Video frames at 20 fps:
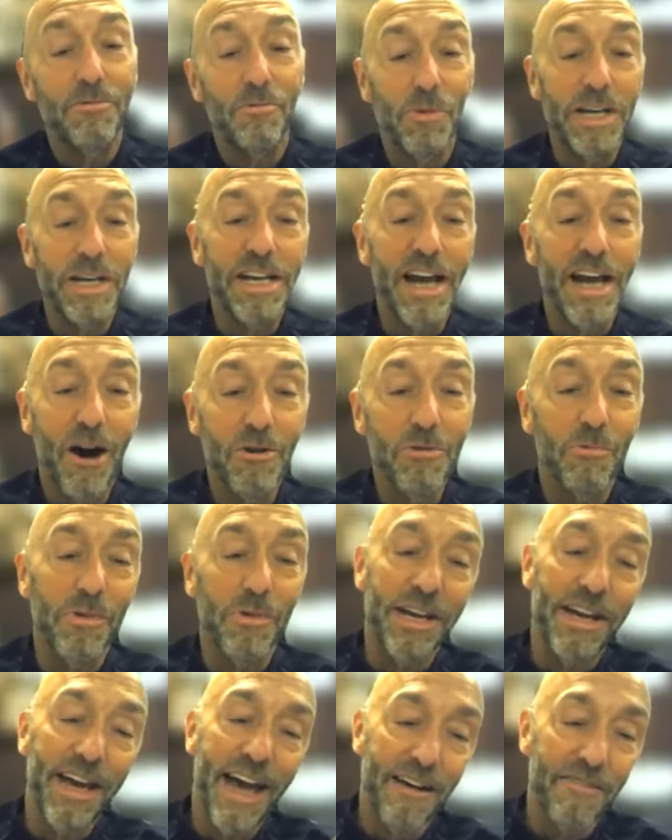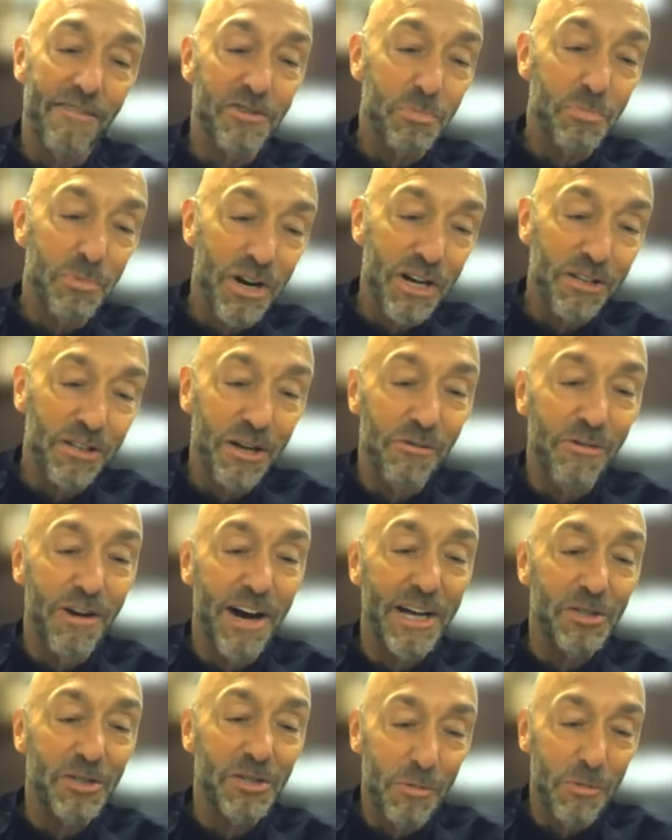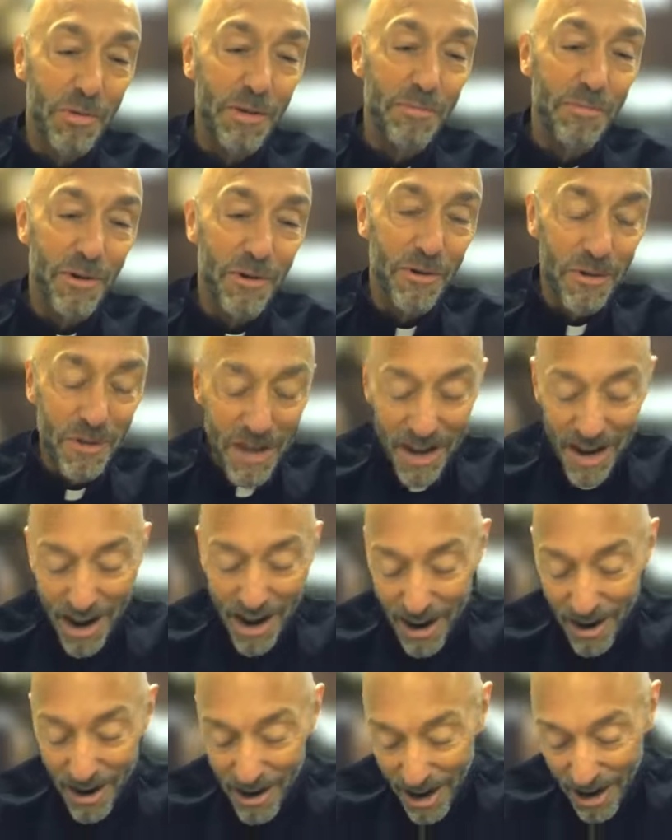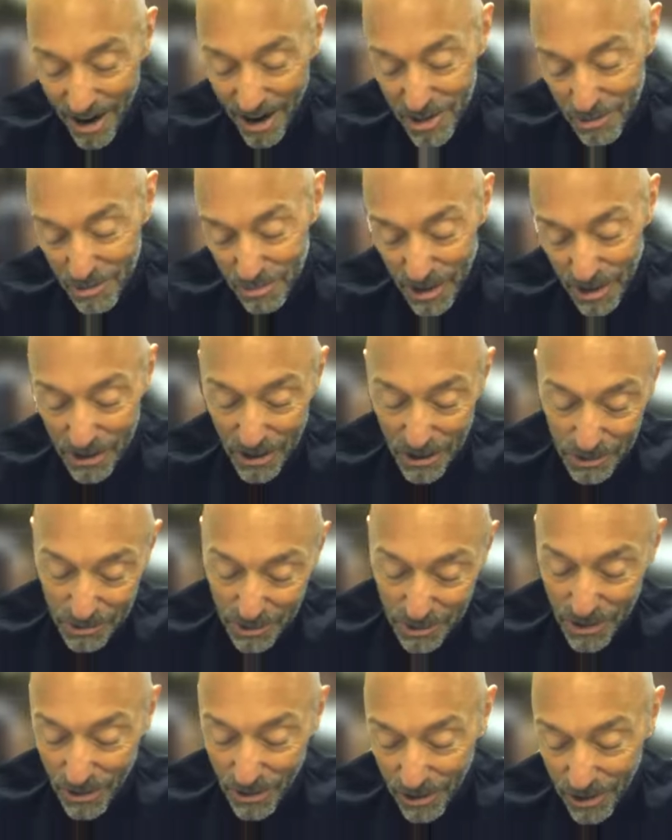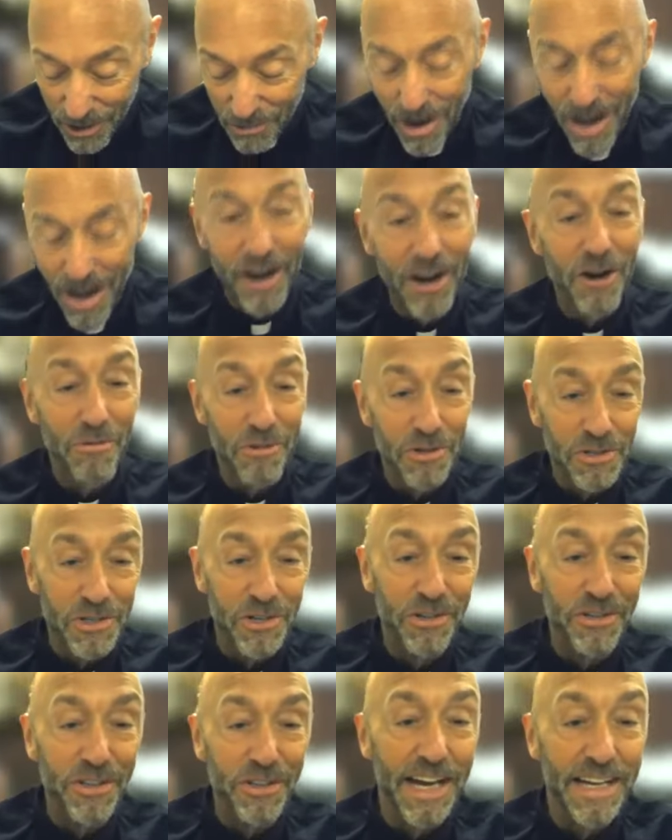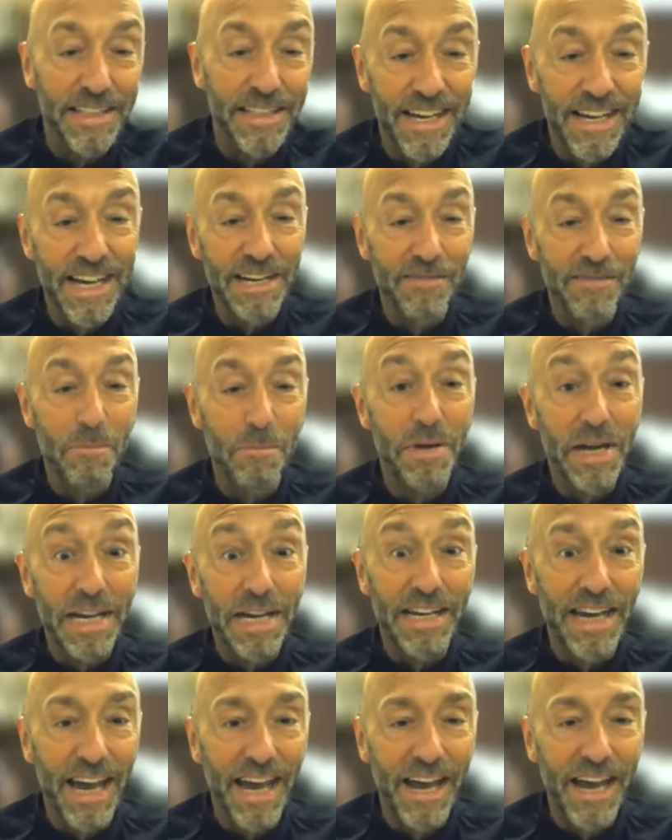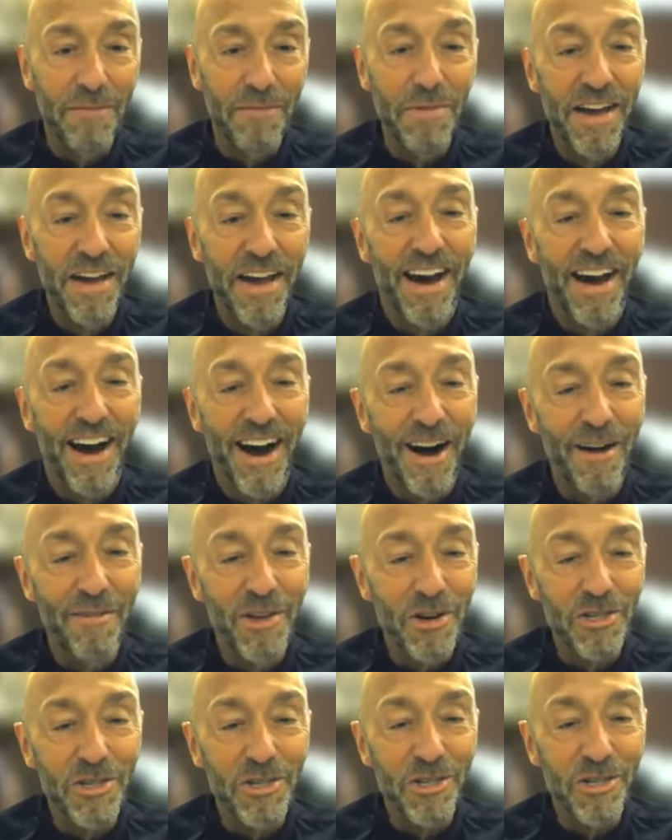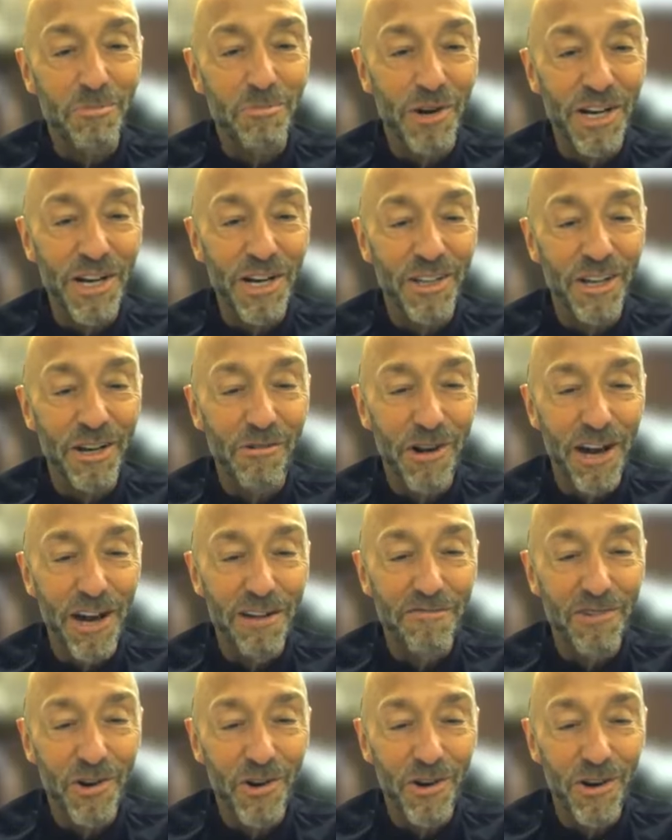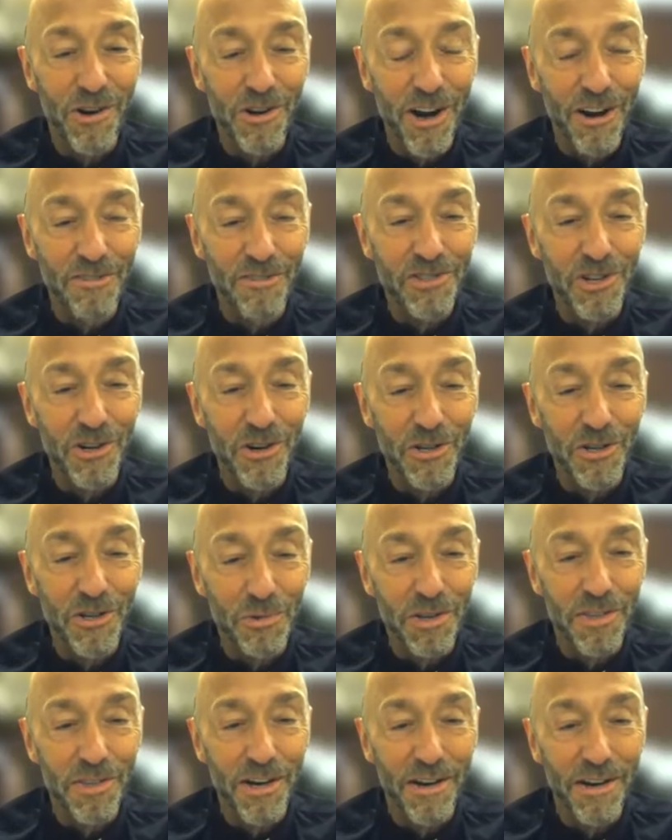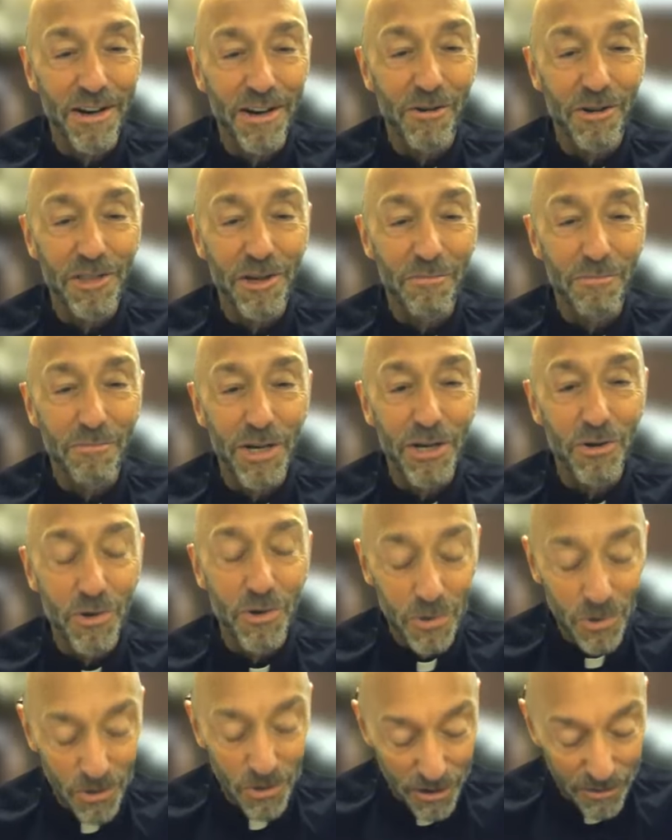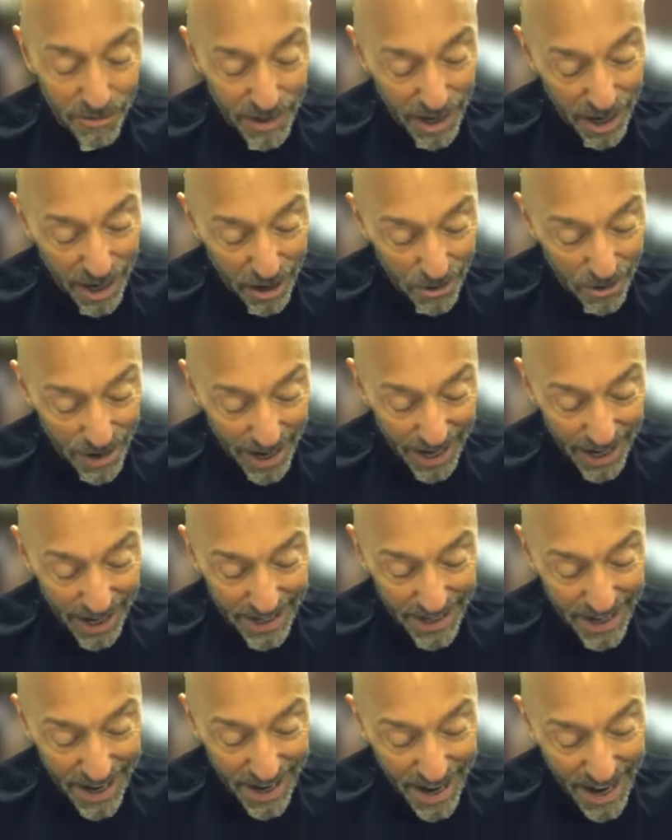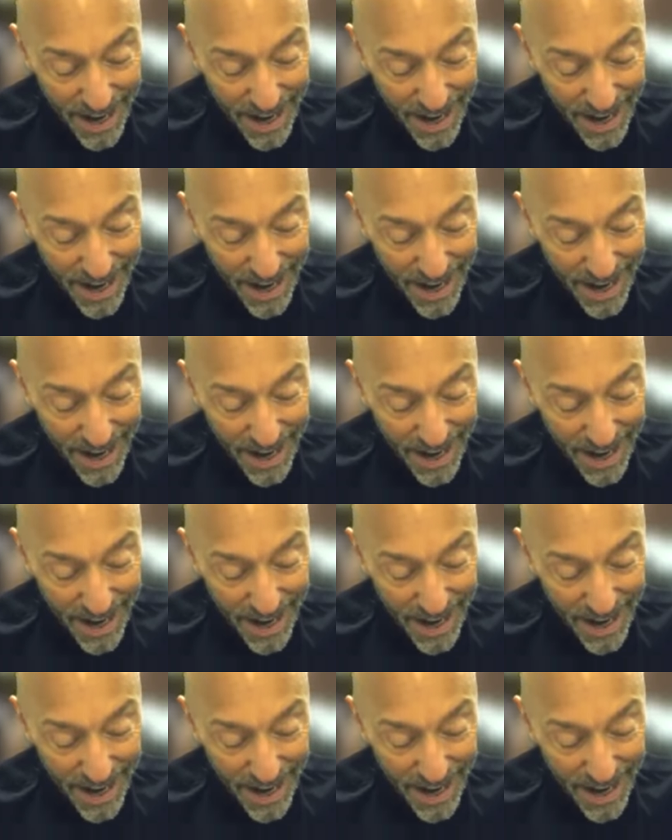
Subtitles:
We have sprinkling rites where people are sprinkled with holy water. Well, certainly at the end of a big game, there's a sprinkling rite of sorts with a big cooler of Gatorade.